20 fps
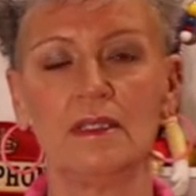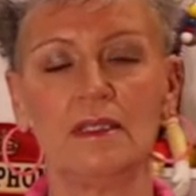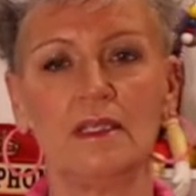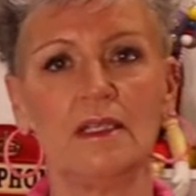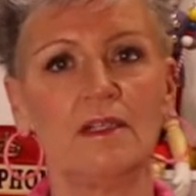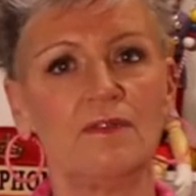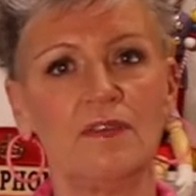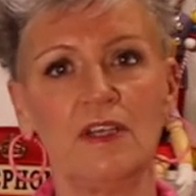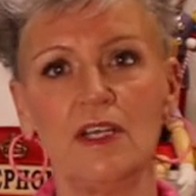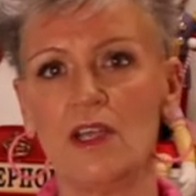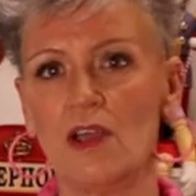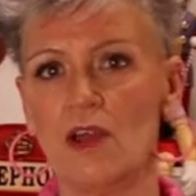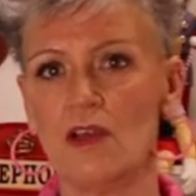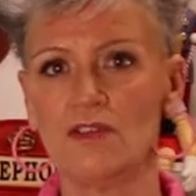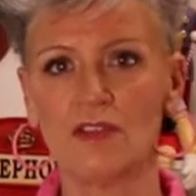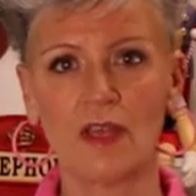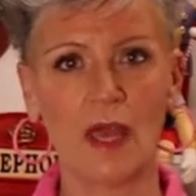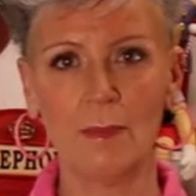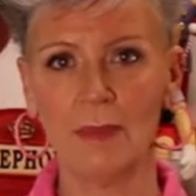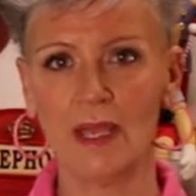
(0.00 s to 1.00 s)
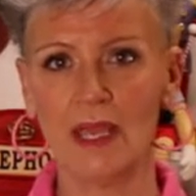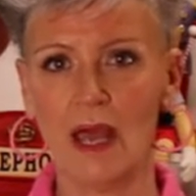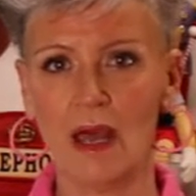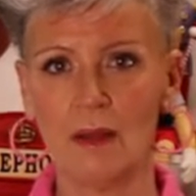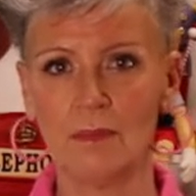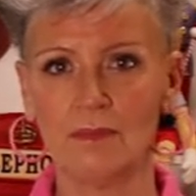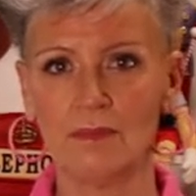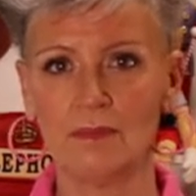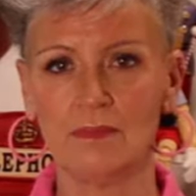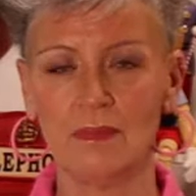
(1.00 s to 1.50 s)
little videos coming
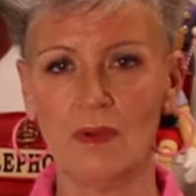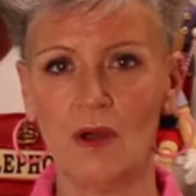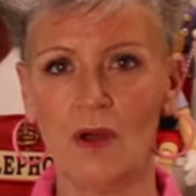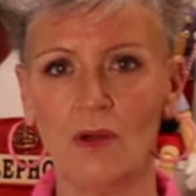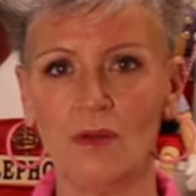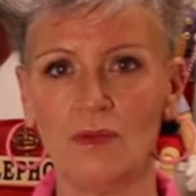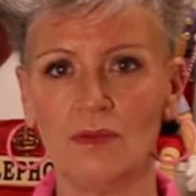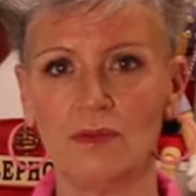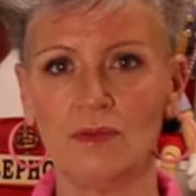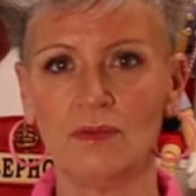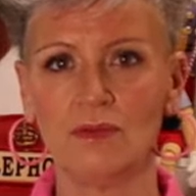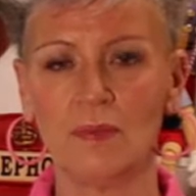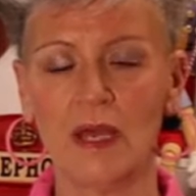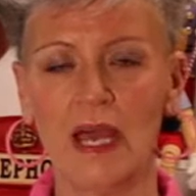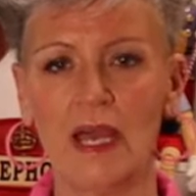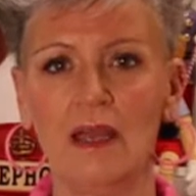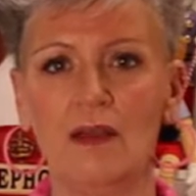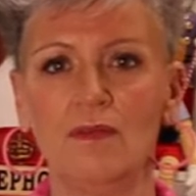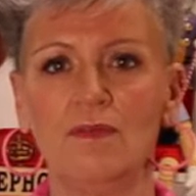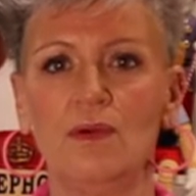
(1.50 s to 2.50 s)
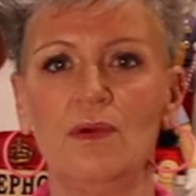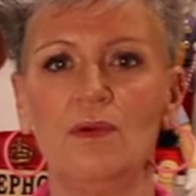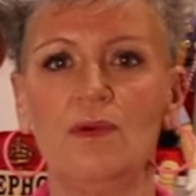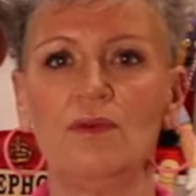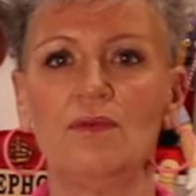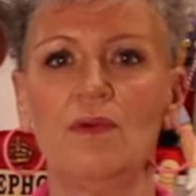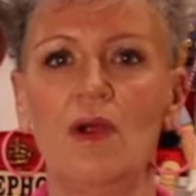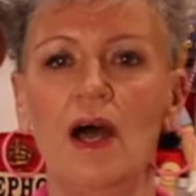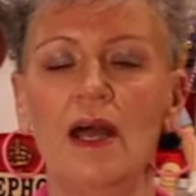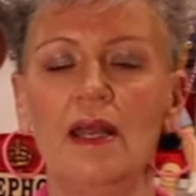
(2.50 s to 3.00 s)
up on Pay It
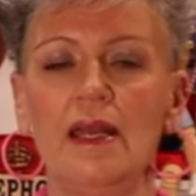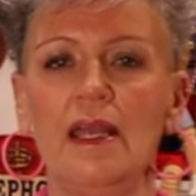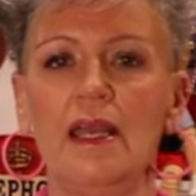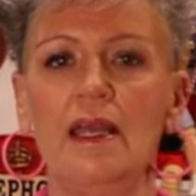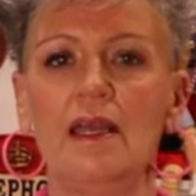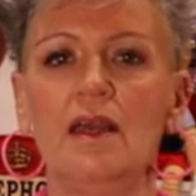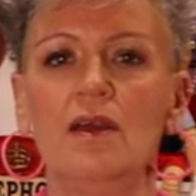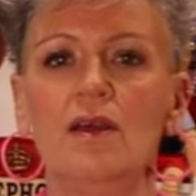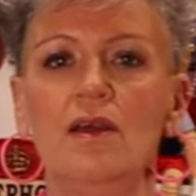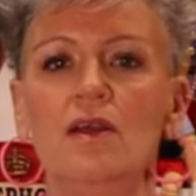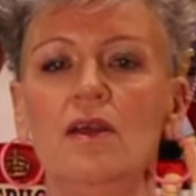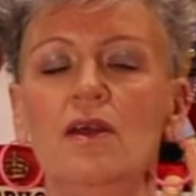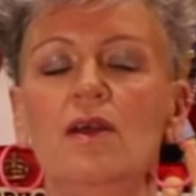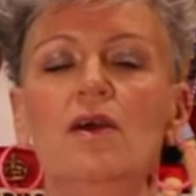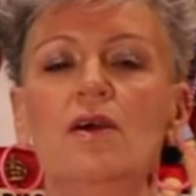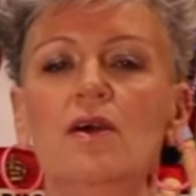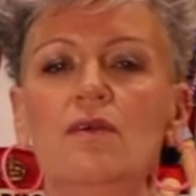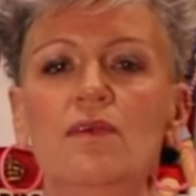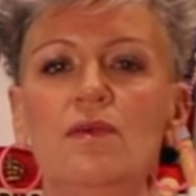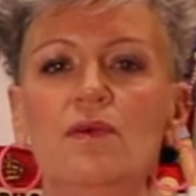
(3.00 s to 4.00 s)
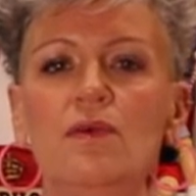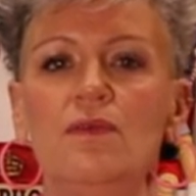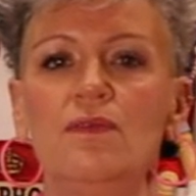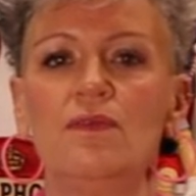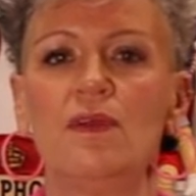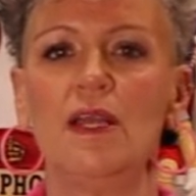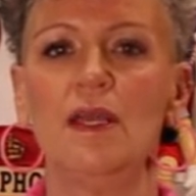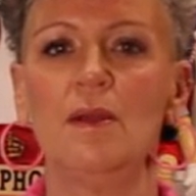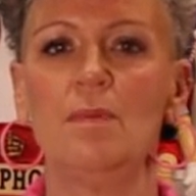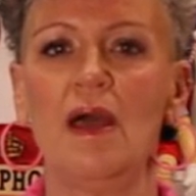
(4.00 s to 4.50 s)
Forward right here for
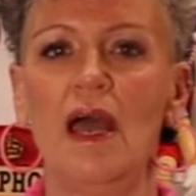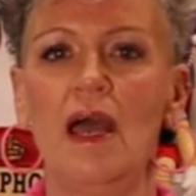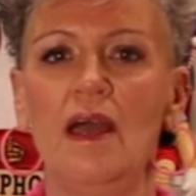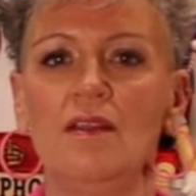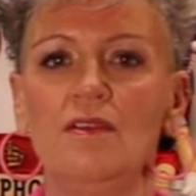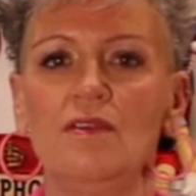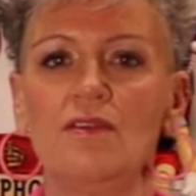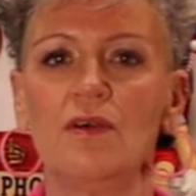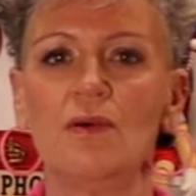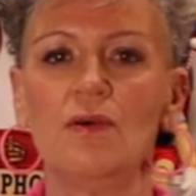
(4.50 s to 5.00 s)
free patterns.